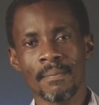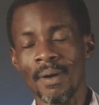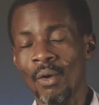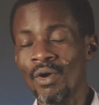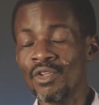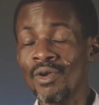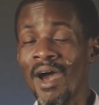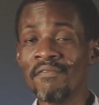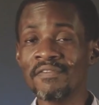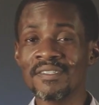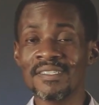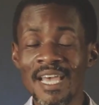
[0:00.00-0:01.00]
But when you
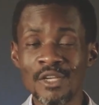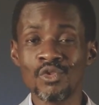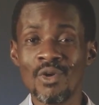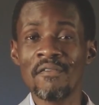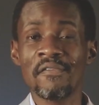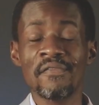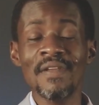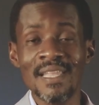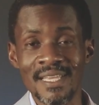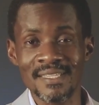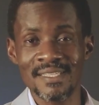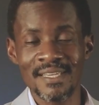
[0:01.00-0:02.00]
have sexual
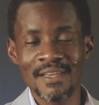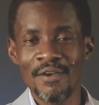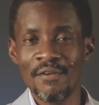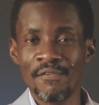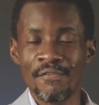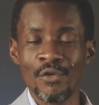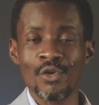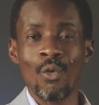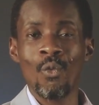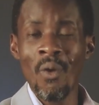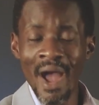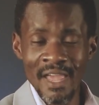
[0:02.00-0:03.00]
feelings for
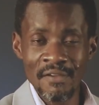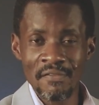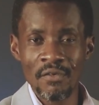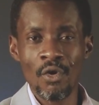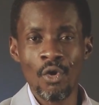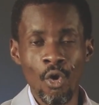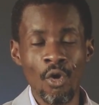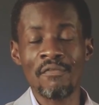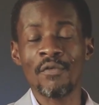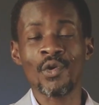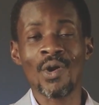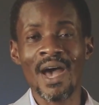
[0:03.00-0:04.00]
your wife or
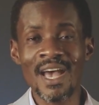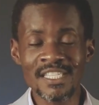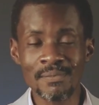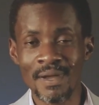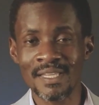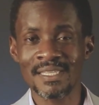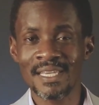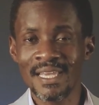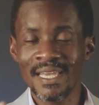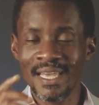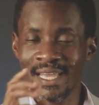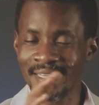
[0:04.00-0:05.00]
for your husband,
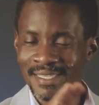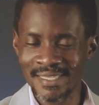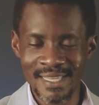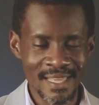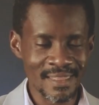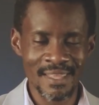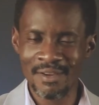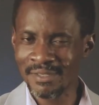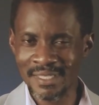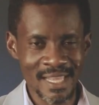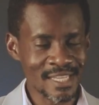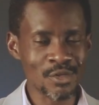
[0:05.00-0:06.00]
it is not, there
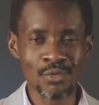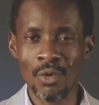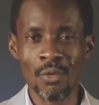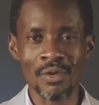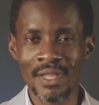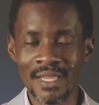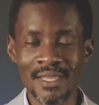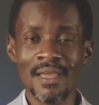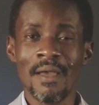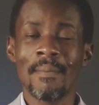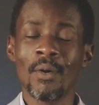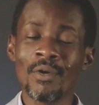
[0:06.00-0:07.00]
is nothing wrong with that.
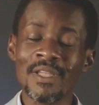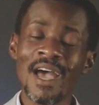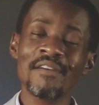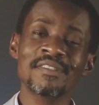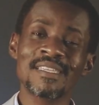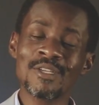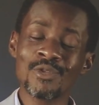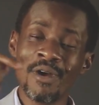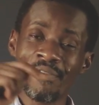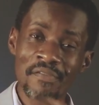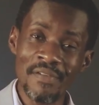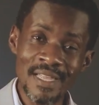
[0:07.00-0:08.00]
But when you have
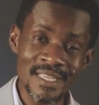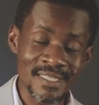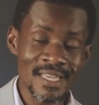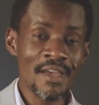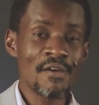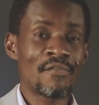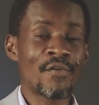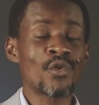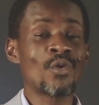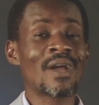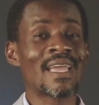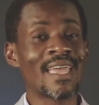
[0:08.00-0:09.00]
sexual feelings for
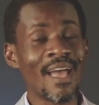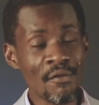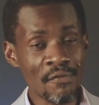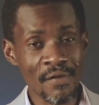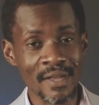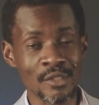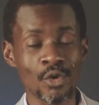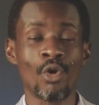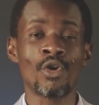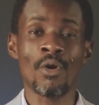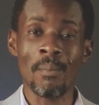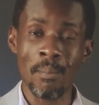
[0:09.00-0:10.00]
your girlfriend
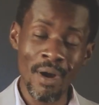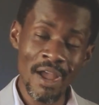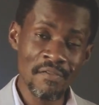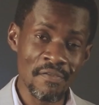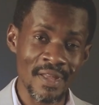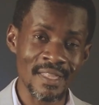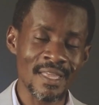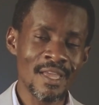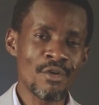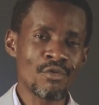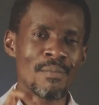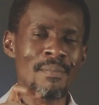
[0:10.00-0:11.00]
or your boyfriend,
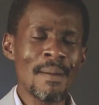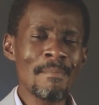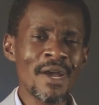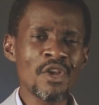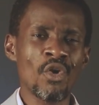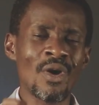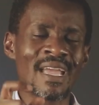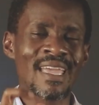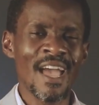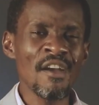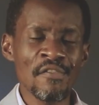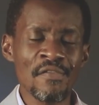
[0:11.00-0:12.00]
remember, your
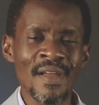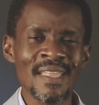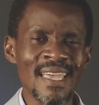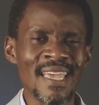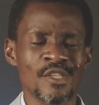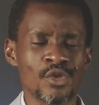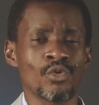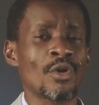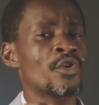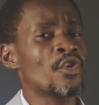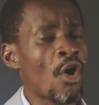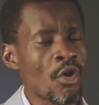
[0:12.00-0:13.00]
girlfriend is
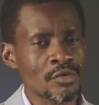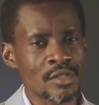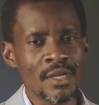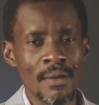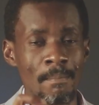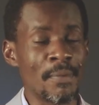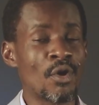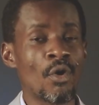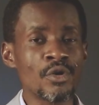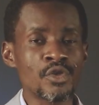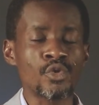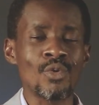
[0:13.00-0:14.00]
not yours
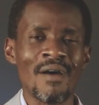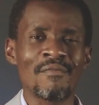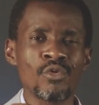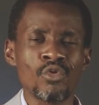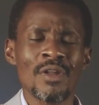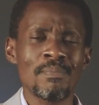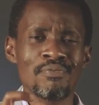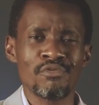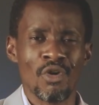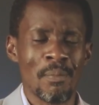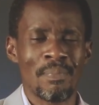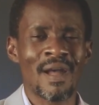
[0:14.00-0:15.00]
because you have not
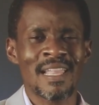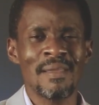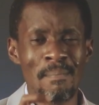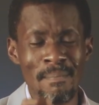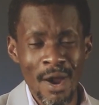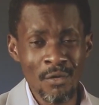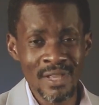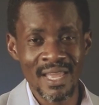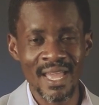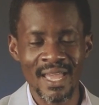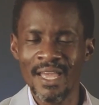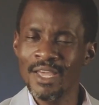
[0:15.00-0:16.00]
properly married
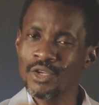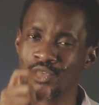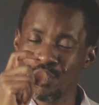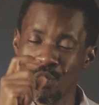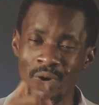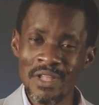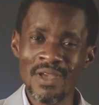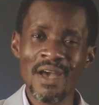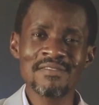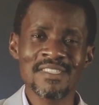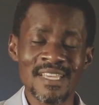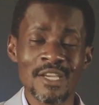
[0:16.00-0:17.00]
her. So when you
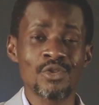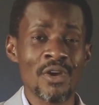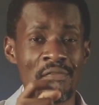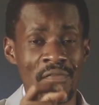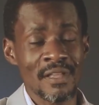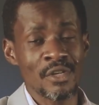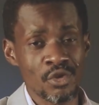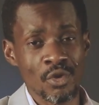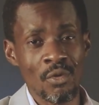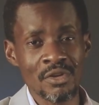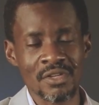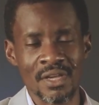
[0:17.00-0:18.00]
have sexual feelings
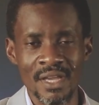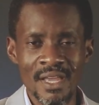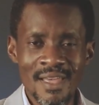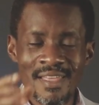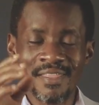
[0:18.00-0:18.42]
towards her,